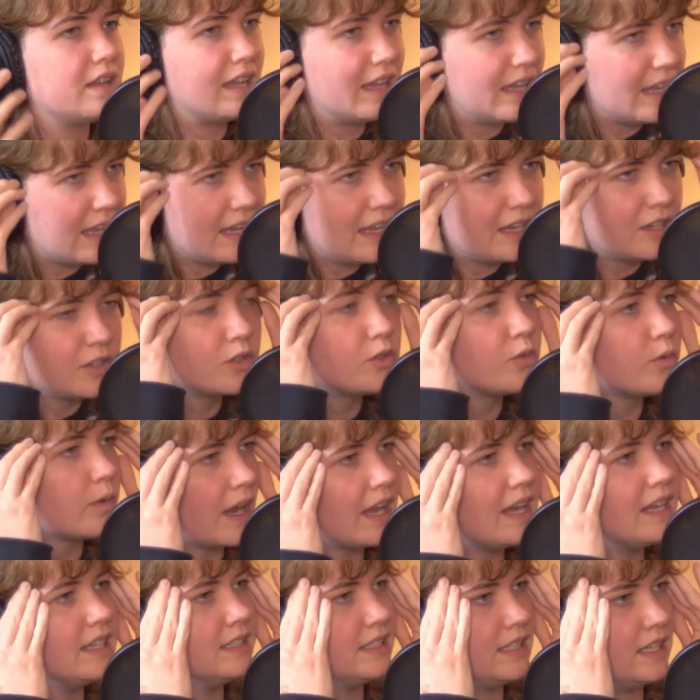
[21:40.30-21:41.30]

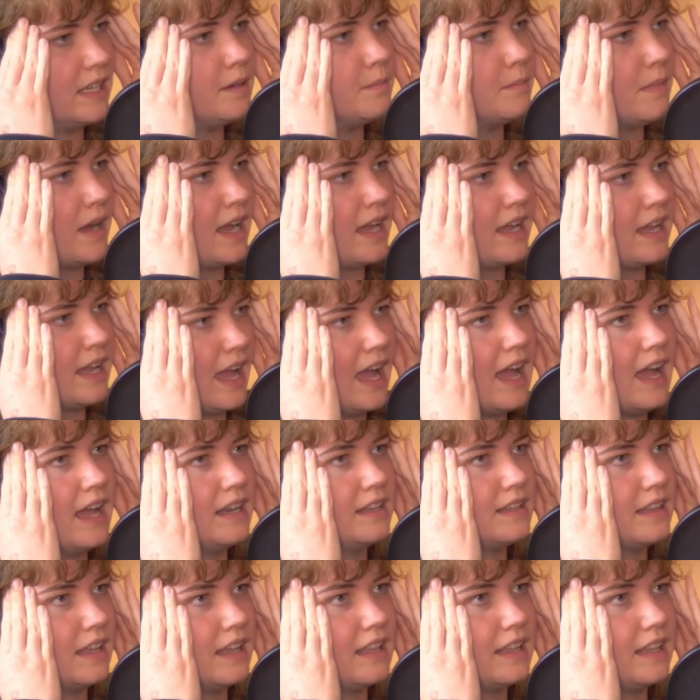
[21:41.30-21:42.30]
ingrained in my
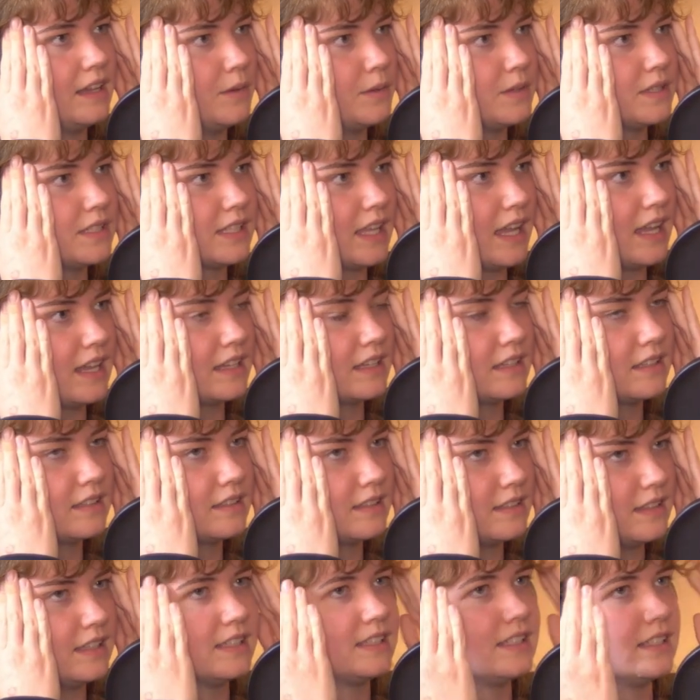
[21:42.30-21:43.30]
head that it was like,
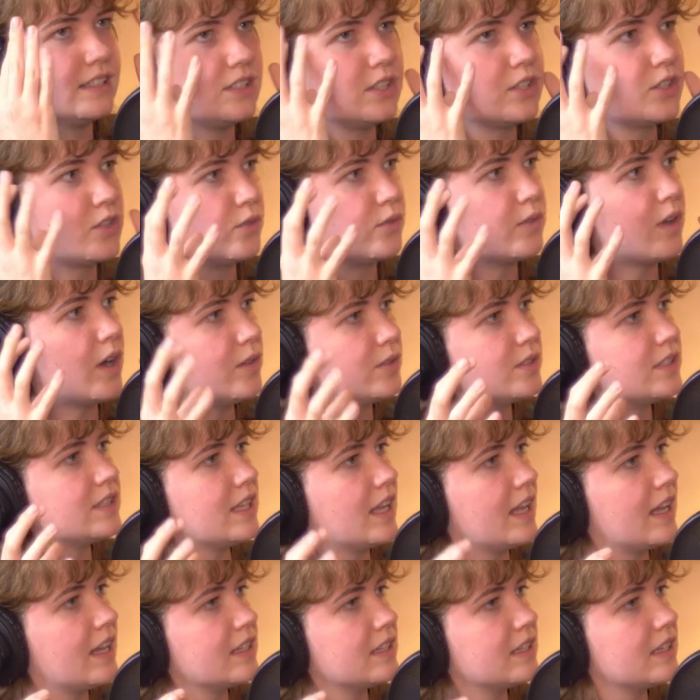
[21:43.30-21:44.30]
this is a gross
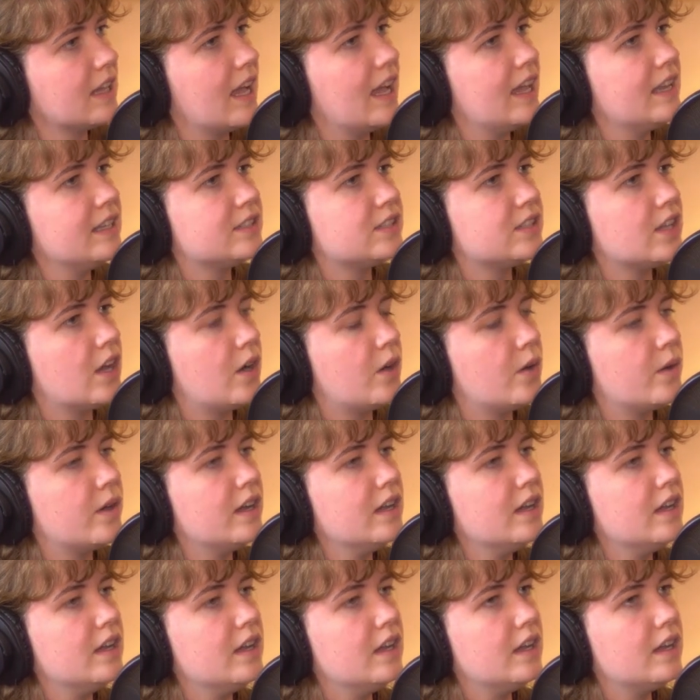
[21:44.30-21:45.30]
thing. And so
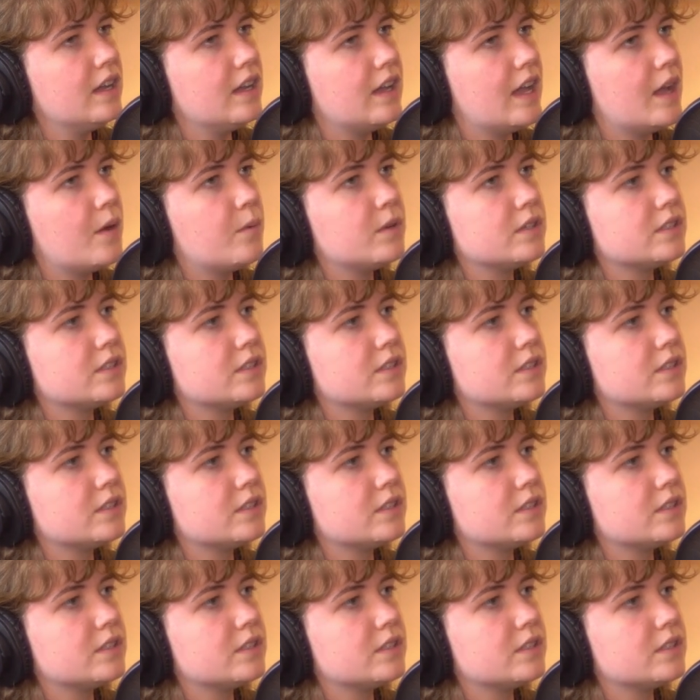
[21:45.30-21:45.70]
it was